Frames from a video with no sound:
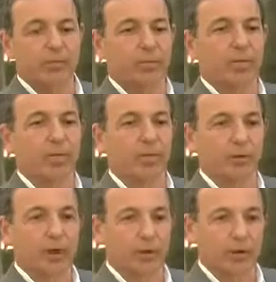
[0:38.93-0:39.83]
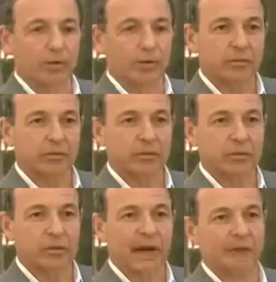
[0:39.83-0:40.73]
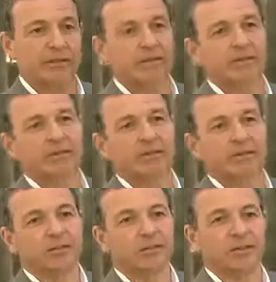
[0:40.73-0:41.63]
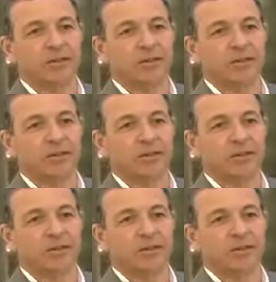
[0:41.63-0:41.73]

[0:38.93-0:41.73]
where people are going to access